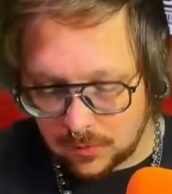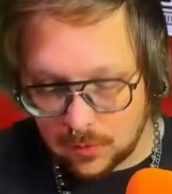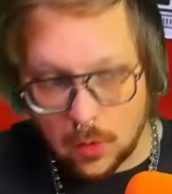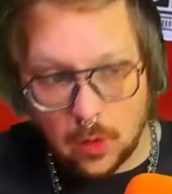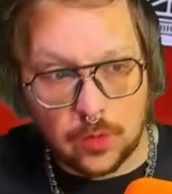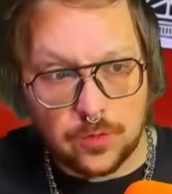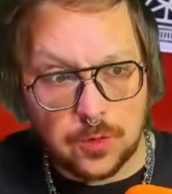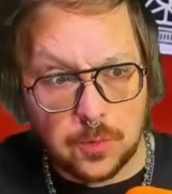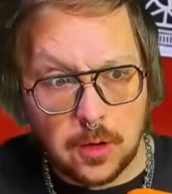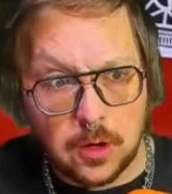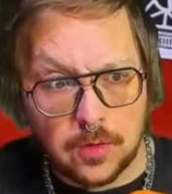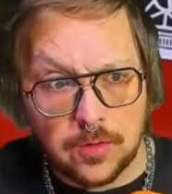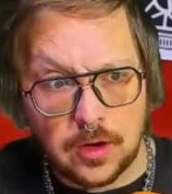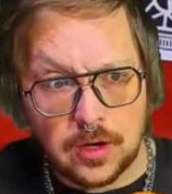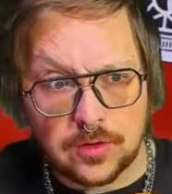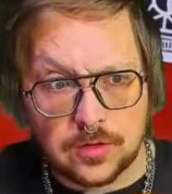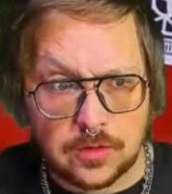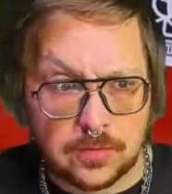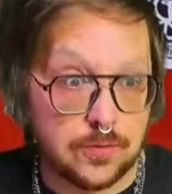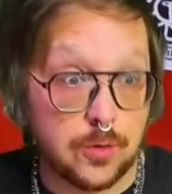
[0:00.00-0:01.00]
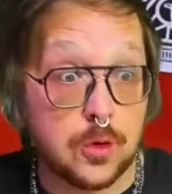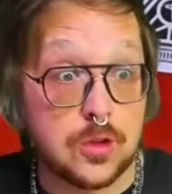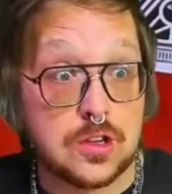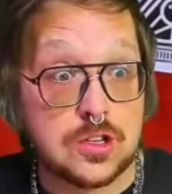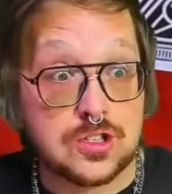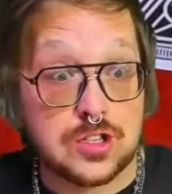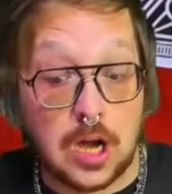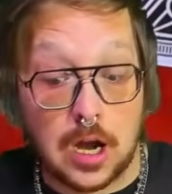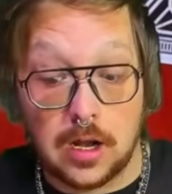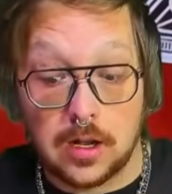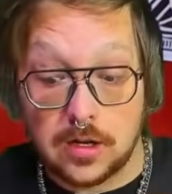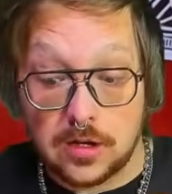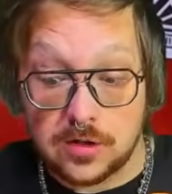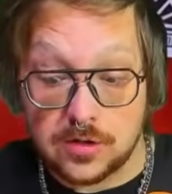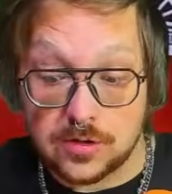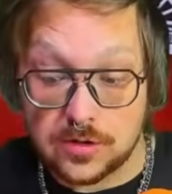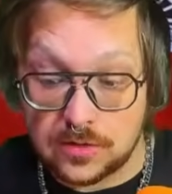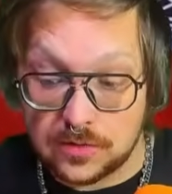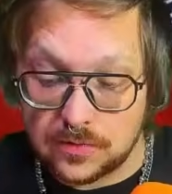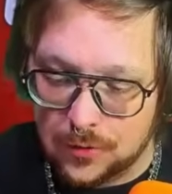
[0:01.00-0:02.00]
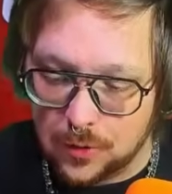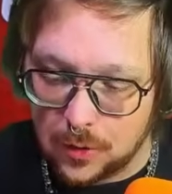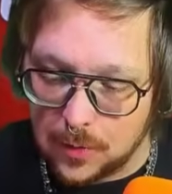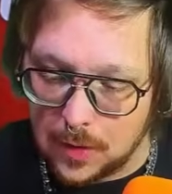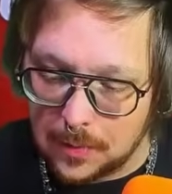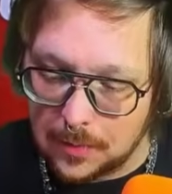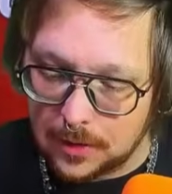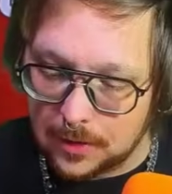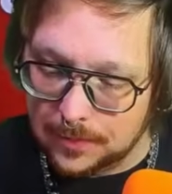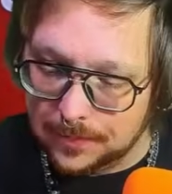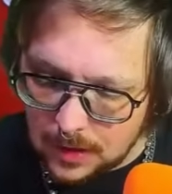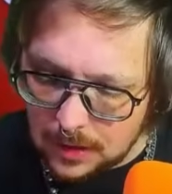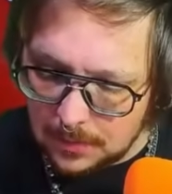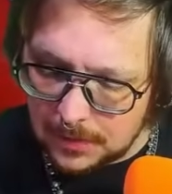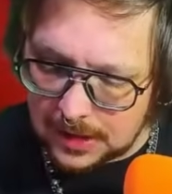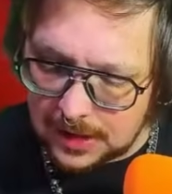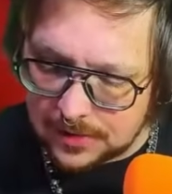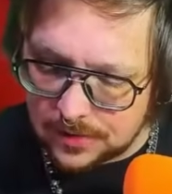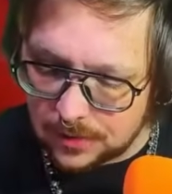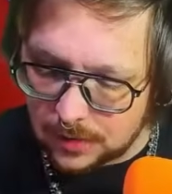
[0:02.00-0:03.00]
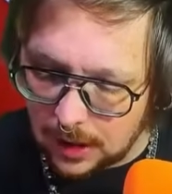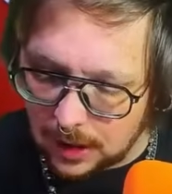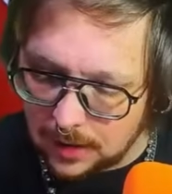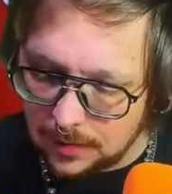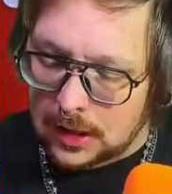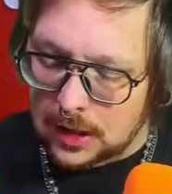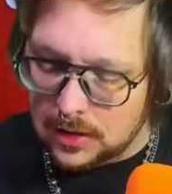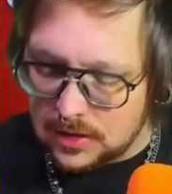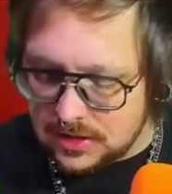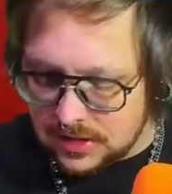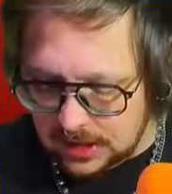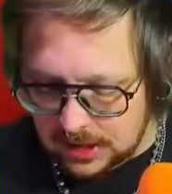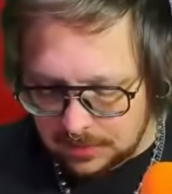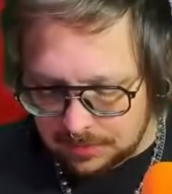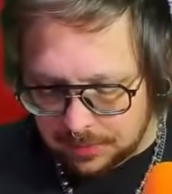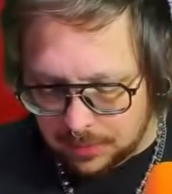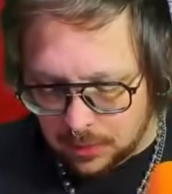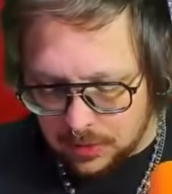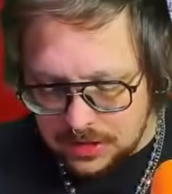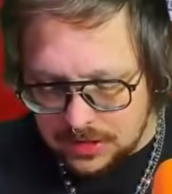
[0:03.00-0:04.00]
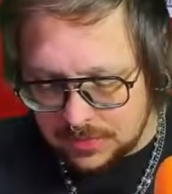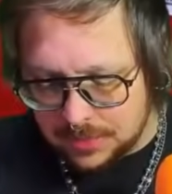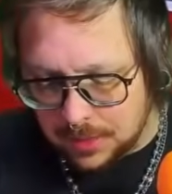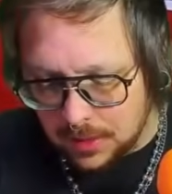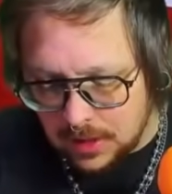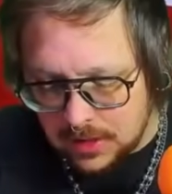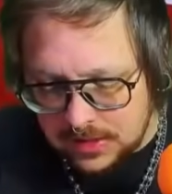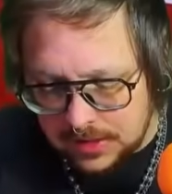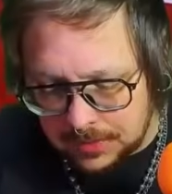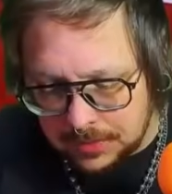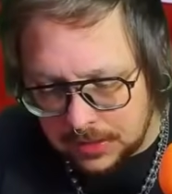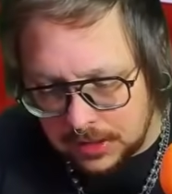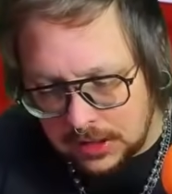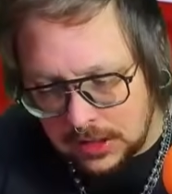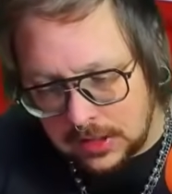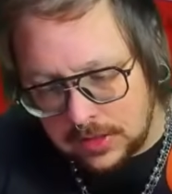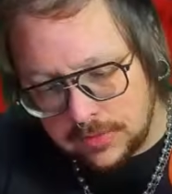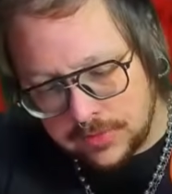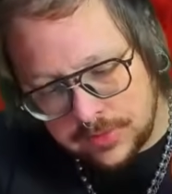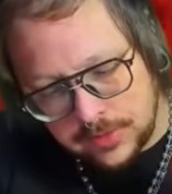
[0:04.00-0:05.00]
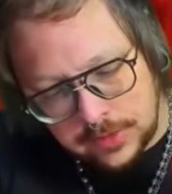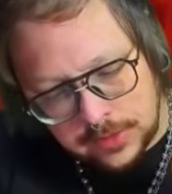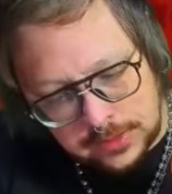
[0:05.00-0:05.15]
rolled for motivation for the challenge, if you remember. But that's okay. Here's the important part, I believe.